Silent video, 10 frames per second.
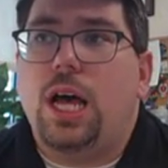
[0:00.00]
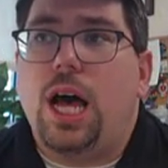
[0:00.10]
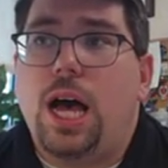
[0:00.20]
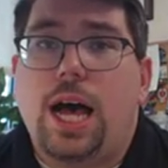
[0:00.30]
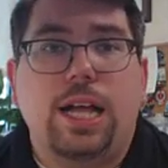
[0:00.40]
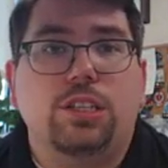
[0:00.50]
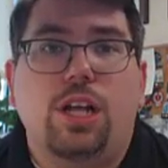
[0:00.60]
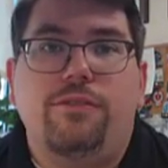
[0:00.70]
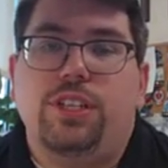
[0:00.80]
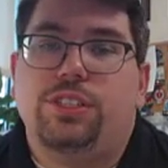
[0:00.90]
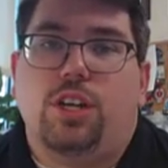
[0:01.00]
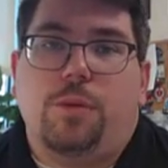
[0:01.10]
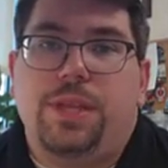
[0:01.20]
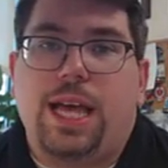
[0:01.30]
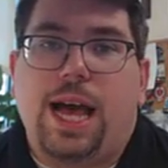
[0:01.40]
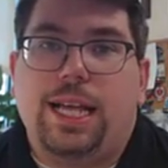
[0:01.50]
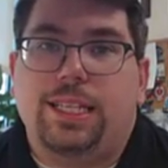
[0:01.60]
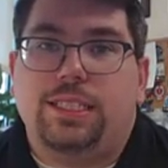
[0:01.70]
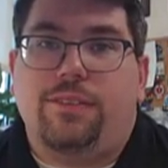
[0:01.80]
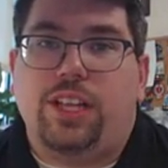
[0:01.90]
I love this term, the
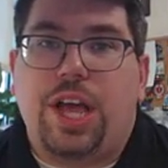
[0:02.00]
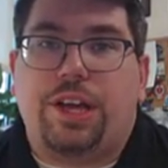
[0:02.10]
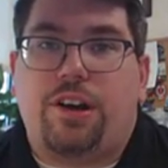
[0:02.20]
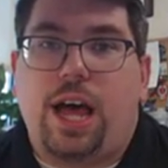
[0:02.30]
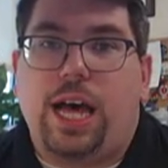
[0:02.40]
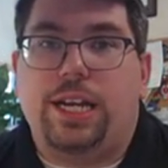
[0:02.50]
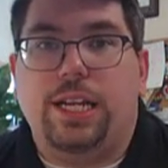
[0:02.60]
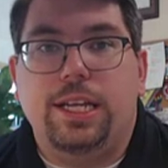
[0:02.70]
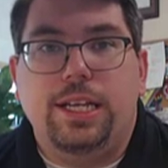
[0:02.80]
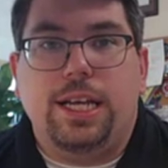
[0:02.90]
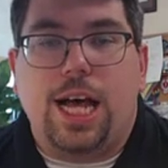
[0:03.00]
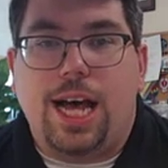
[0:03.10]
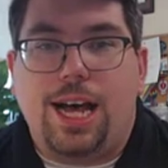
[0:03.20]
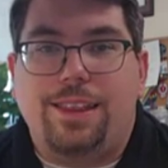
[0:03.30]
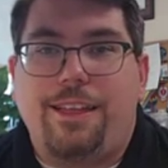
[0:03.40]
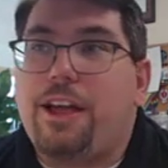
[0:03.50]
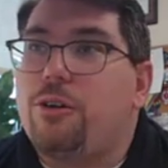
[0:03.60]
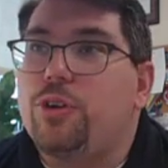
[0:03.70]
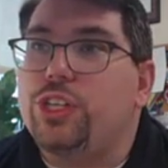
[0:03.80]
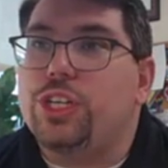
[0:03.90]
islets of Langerhans. They
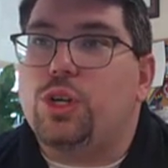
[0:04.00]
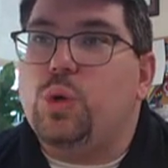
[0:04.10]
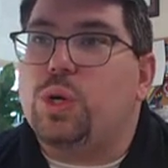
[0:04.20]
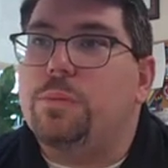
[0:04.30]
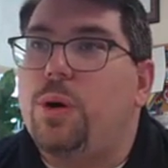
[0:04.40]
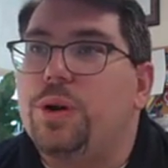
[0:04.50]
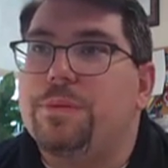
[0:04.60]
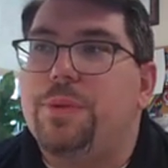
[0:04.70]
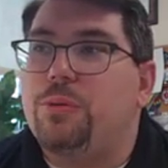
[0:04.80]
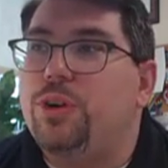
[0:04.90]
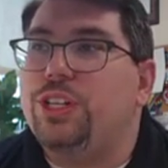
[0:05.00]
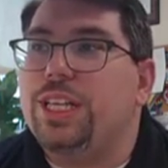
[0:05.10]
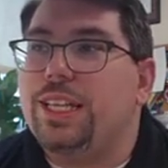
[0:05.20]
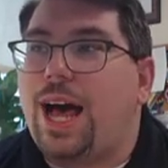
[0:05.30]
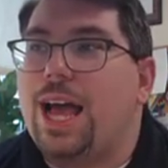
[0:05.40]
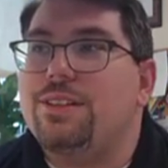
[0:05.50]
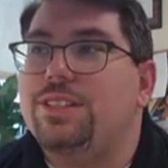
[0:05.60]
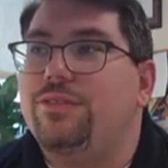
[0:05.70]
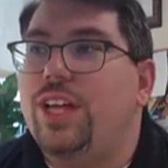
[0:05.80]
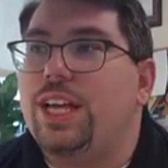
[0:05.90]
are really a cool component, but really the
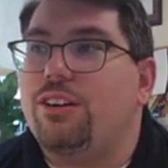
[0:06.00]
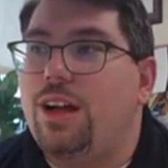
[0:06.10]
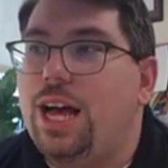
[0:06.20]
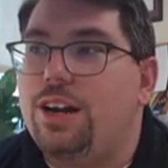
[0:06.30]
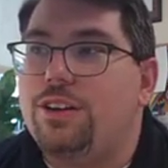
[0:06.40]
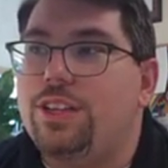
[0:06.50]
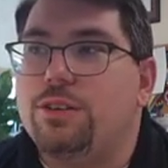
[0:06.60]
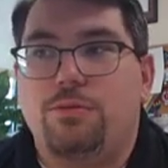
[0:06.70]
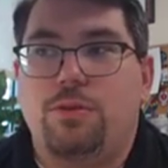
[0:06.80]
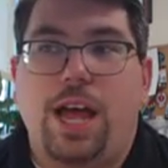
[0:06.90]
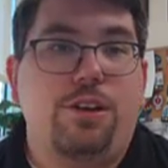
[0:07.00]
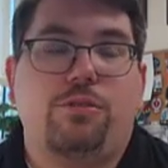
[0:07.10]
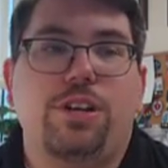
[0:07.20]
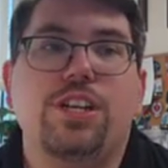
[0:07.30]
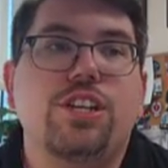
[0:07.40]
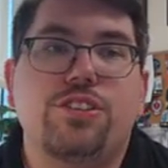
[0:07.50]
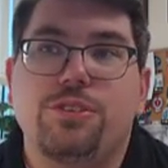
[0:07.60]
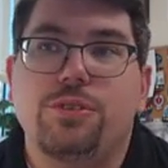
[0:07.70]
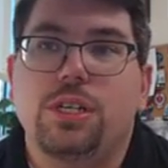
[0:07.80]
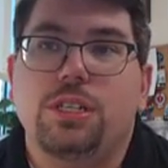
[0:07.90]
islets of Langerhans are the endocrine
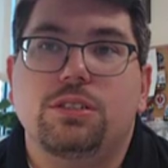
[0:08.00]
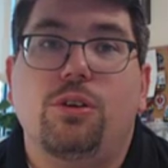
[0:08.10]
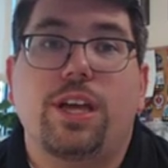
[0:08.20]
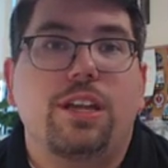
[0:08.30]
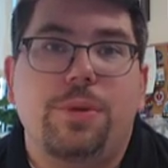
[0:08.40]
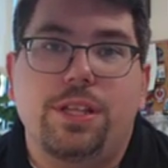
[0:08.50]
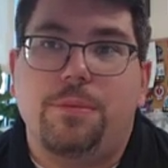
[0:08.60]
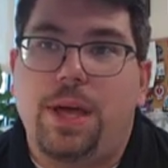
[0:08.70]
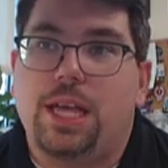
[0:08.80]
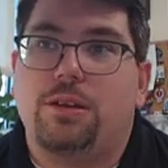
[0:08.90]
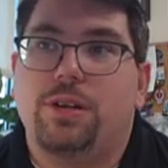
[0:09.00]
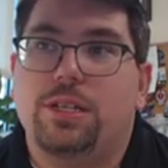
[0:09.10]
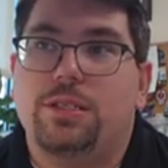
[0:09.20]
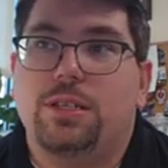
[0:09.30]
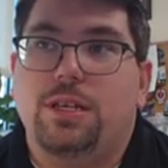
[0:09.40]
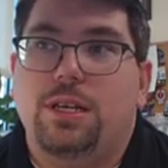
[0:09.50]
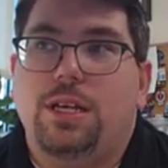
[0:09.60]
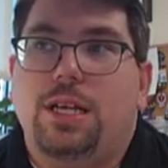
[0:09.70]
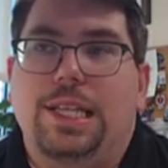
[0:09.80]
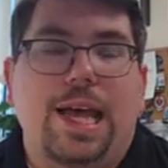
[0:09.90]
tissue located within the pancreas.
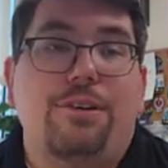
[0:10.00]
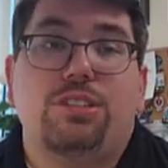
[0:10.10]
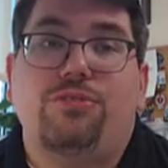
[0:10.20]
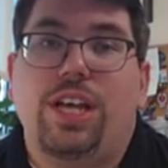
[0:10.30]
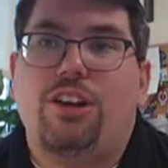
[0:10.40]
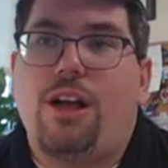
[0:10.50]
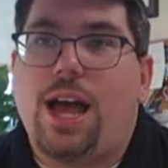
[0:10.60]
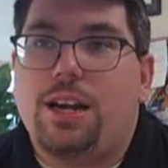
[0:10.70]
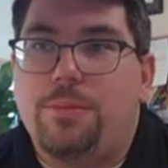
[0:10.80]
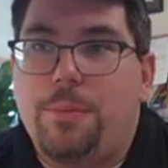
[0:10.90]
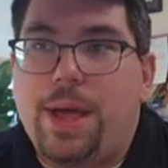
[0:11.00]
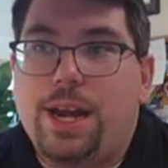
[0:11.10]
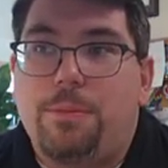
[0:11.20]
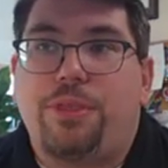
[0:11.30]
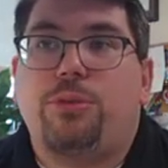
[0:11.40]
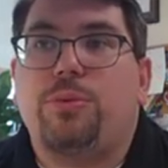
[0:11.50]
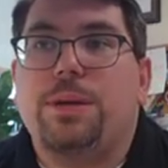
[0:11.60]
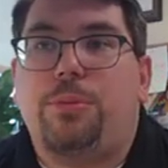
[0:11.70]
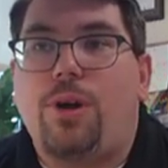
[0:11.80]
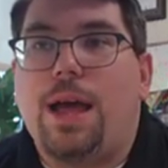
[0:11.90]
The islets of Langerhans are made up of
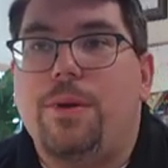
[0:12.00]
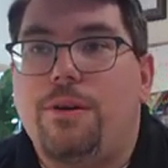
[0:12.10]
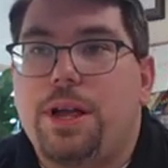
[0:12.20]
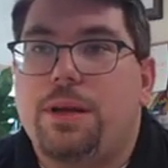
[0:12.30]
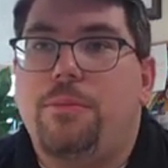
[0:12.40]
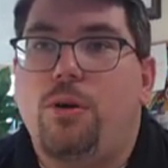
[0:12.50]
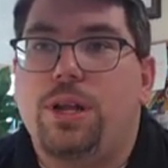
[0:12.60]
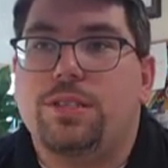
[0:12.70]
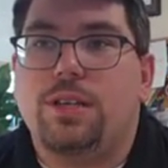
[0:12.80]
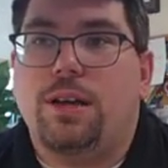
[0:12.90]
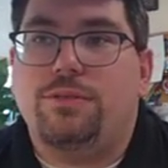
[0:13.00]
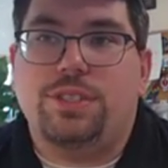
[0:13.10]
three primary components of